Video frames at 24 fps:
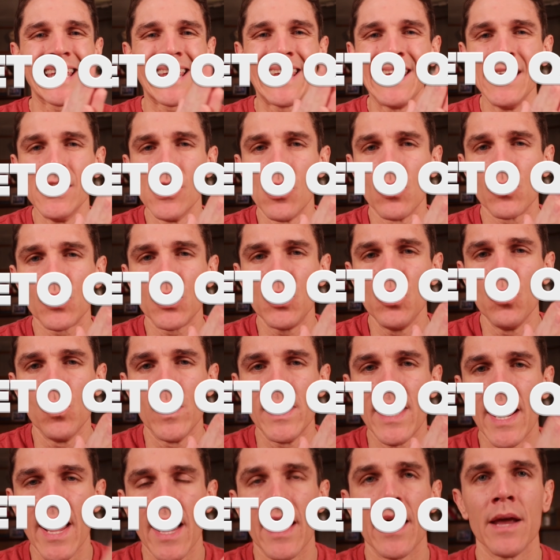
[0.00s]
keto
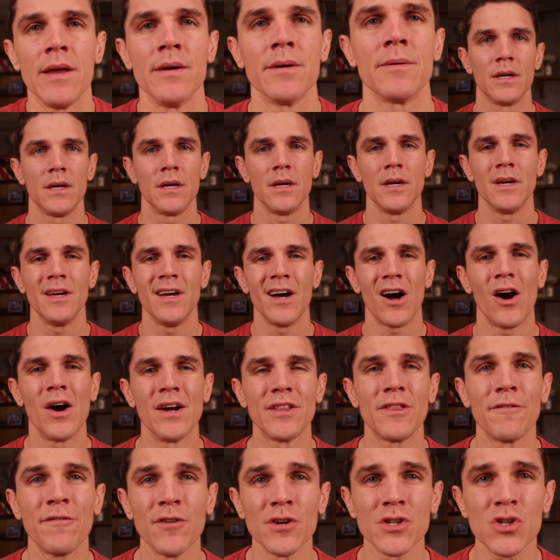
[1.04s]
Q&A. All right,
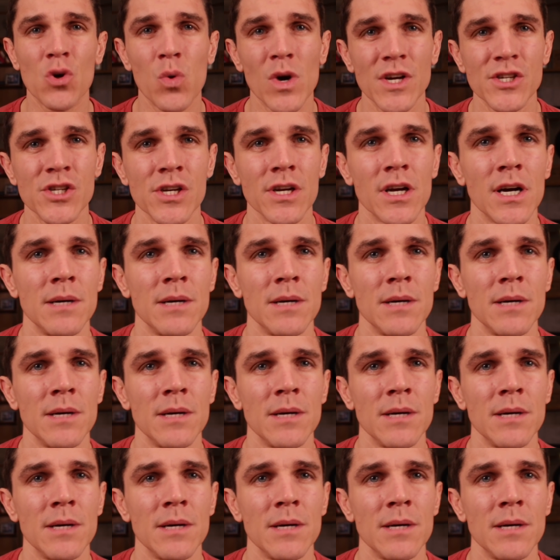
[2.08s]
the first question